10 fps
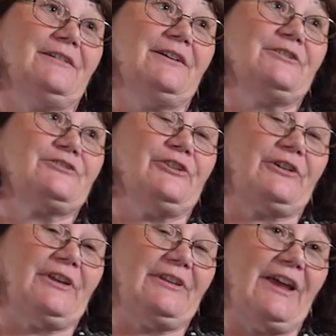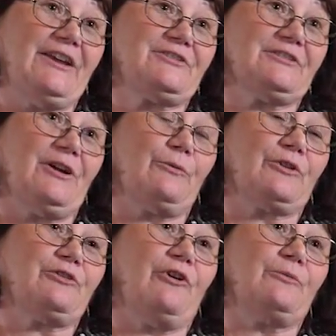Cherokee Nation, I
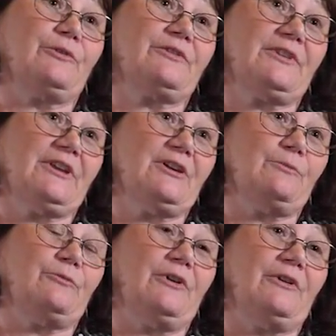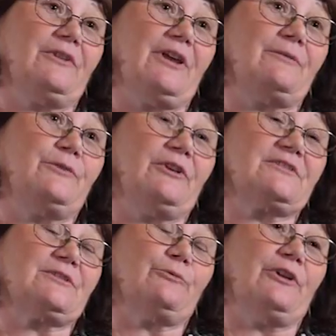worked hard with them, and they built
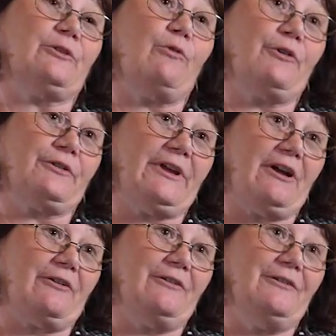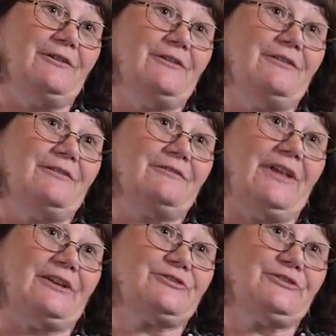us a brand new water tower
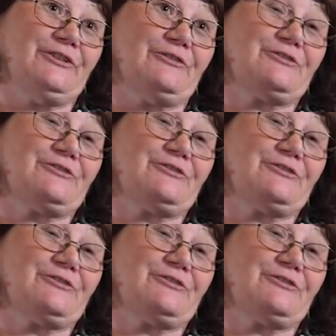last year.